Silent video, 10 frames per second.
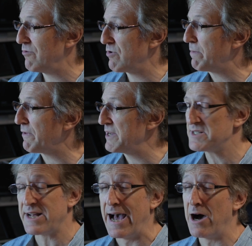
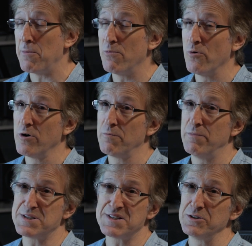replaced Outboard
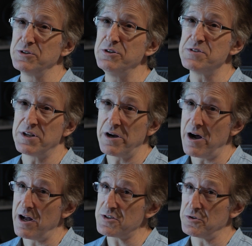but still using a
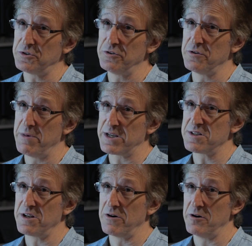console to do the
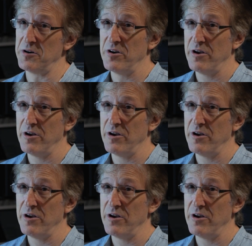mixing on.